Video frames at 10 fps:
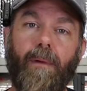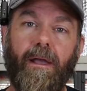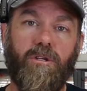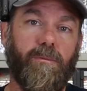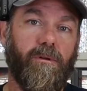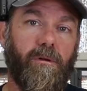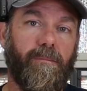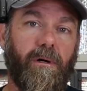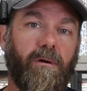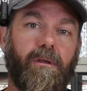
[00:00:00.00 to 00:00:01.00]
manageable to
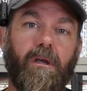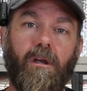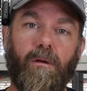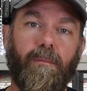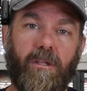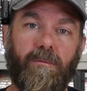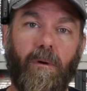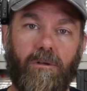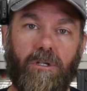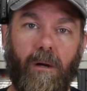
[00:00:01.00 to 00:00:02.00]
build here in my
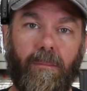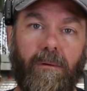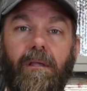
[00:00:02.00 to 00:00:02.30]
small shop.